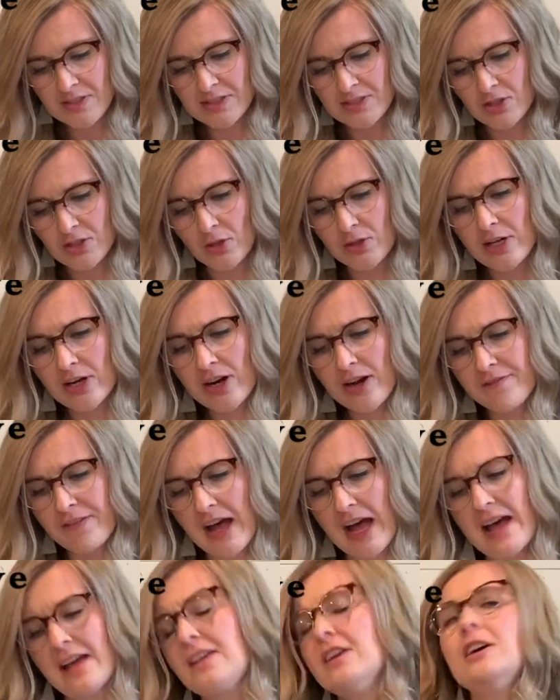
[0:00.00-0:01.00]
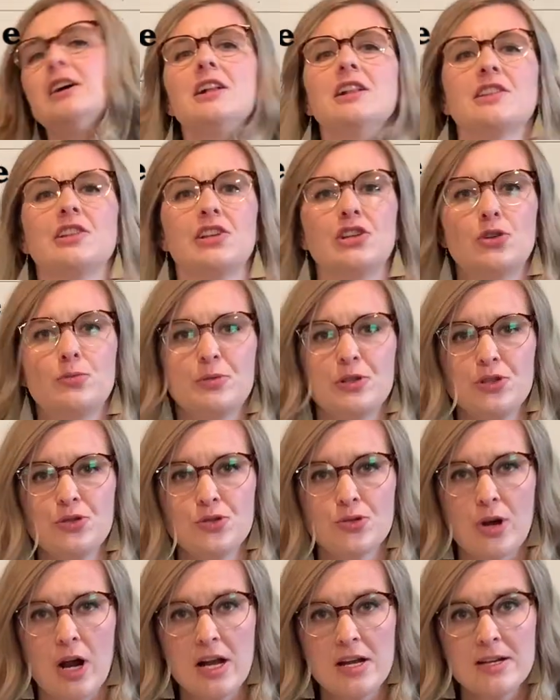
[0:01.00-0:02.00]
So here I've got Little Blue
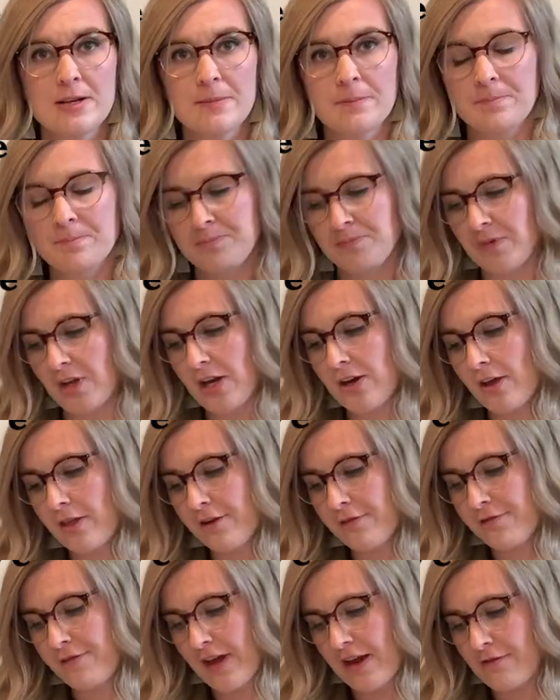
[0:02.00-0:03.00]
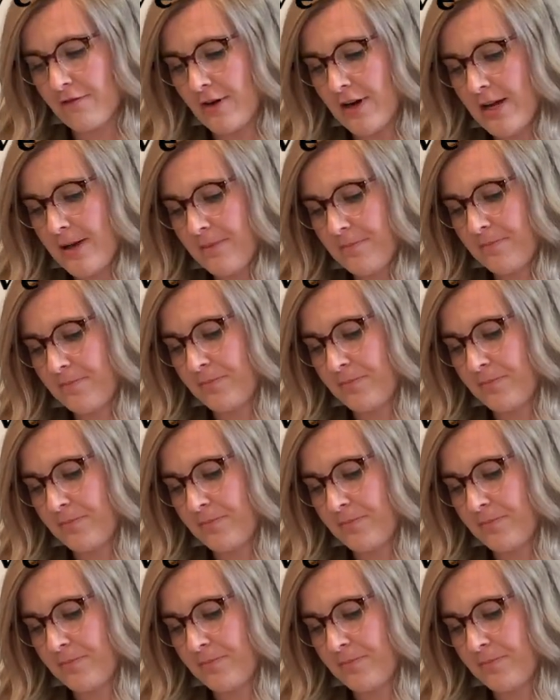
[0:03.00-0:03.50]
Truck, another favorite.